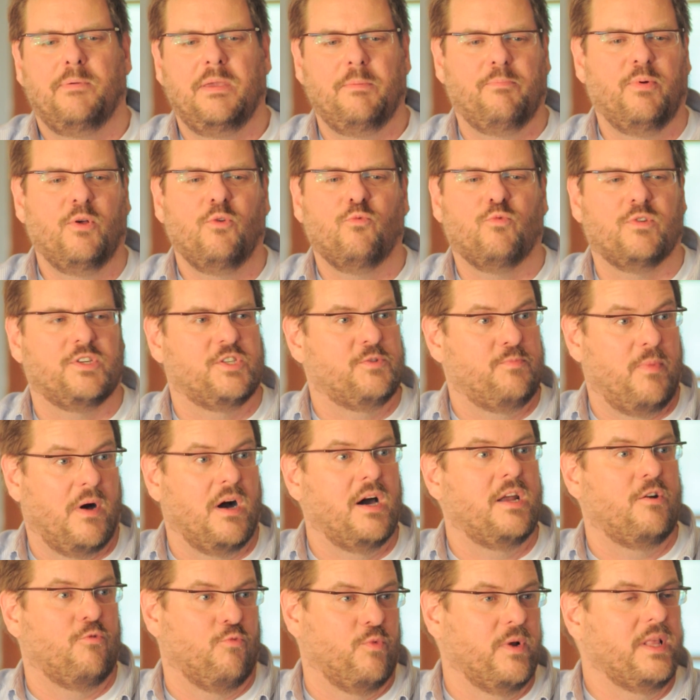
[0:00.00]
People
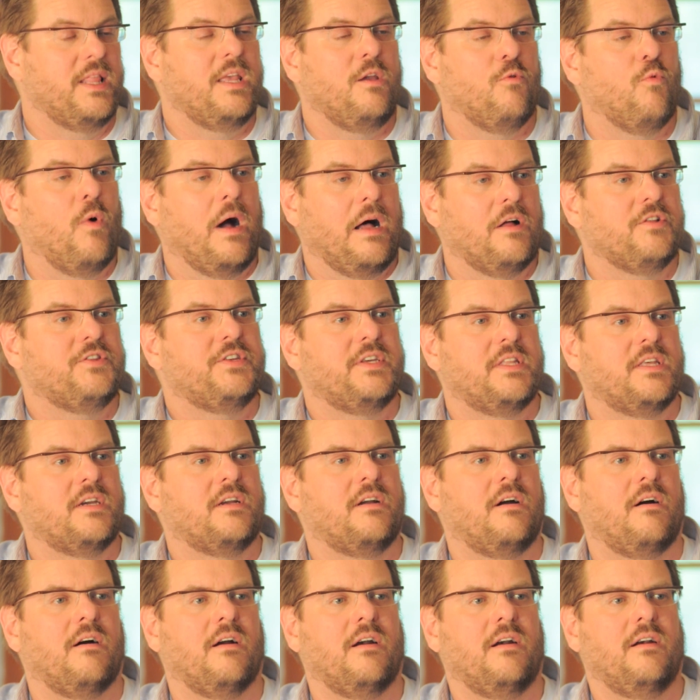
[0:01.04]
respond really well to
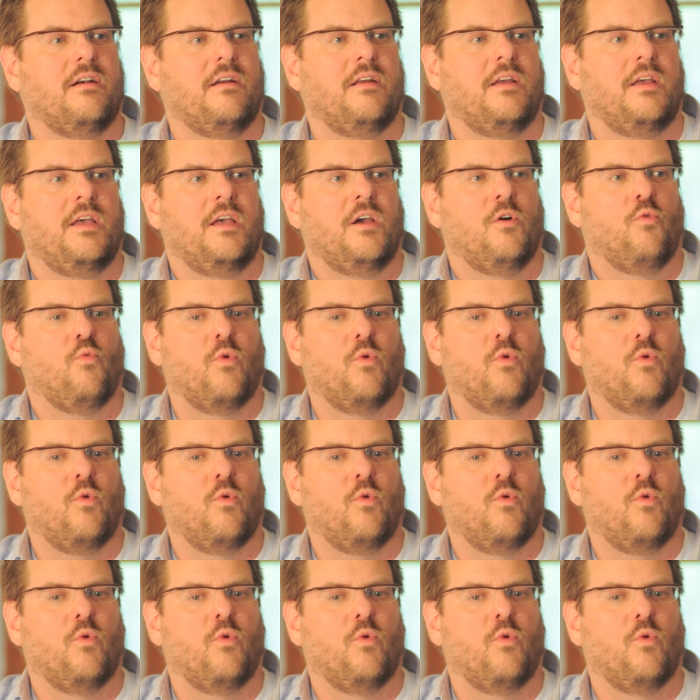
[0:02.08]
the car.